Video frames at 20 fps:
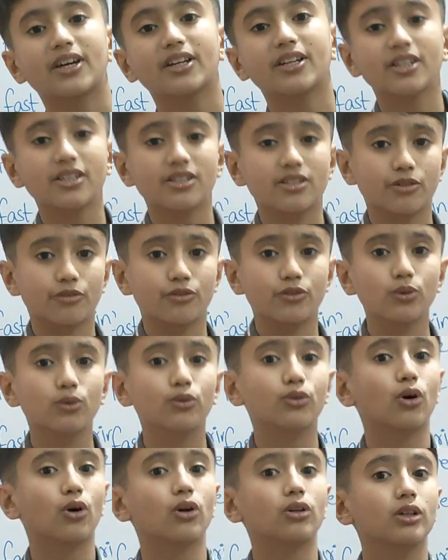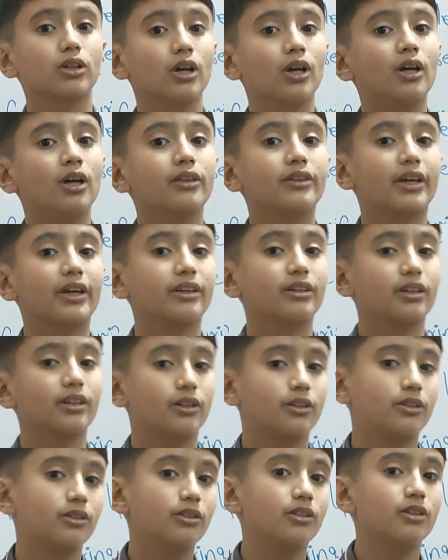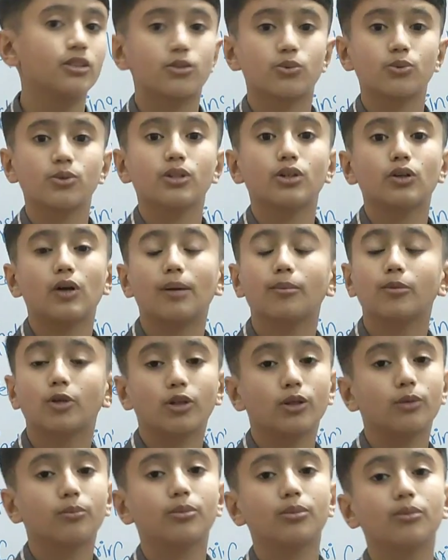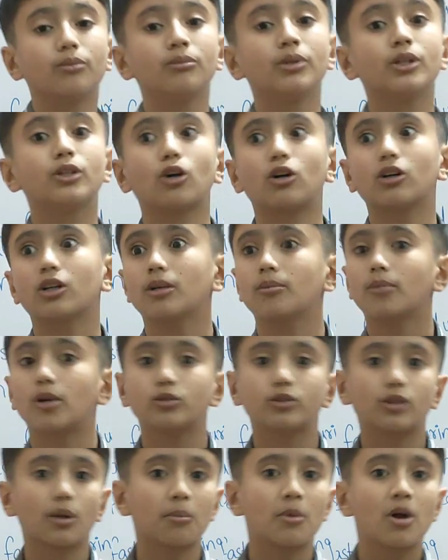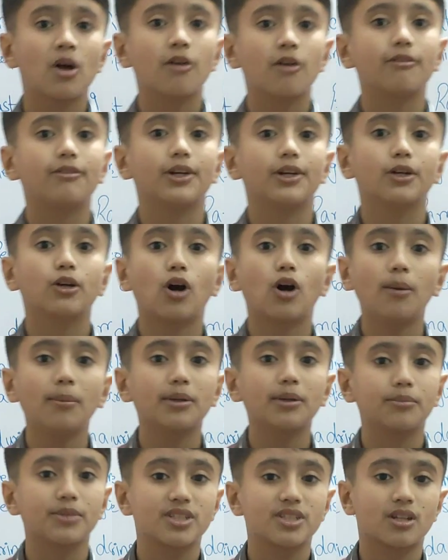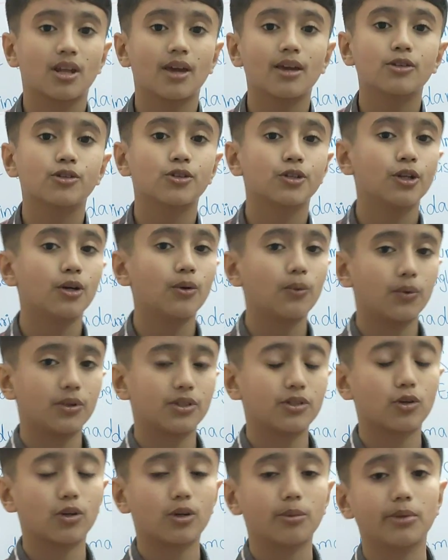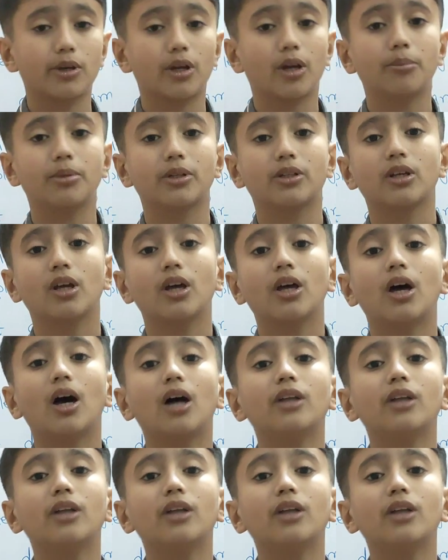That is, if you thought that this video I'm going to be talking about some very common mistakes, no, it's going to be a bit